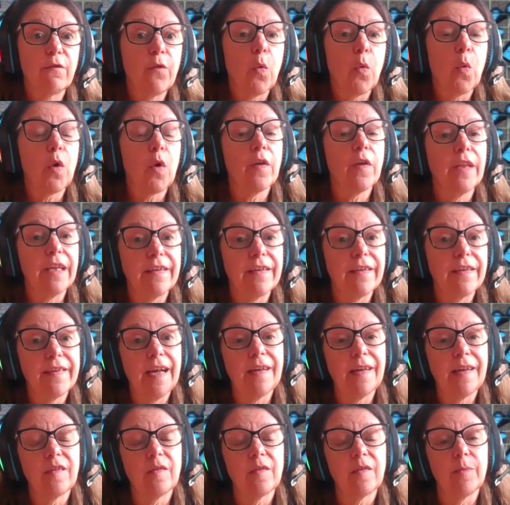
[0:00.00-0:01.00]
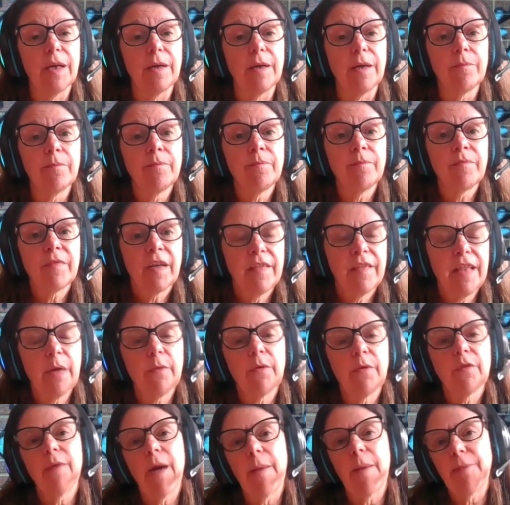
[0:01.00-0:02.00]
for the assessment, they
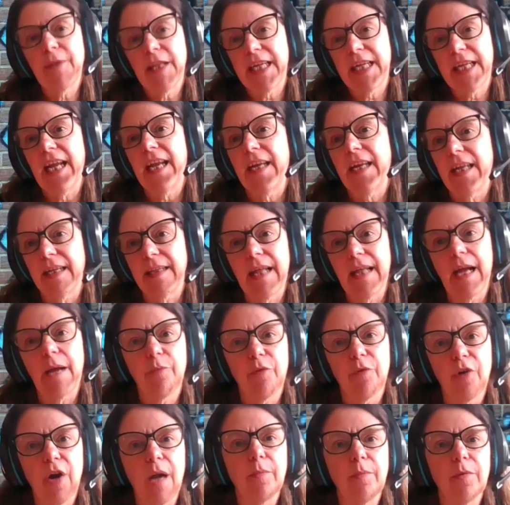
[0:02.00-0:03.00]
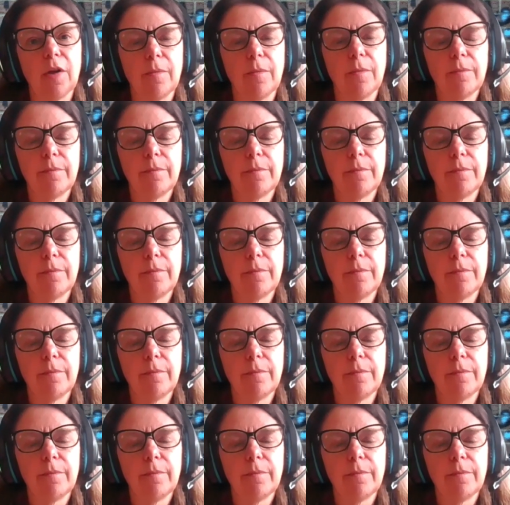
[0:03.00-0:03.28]
were replicating that problem.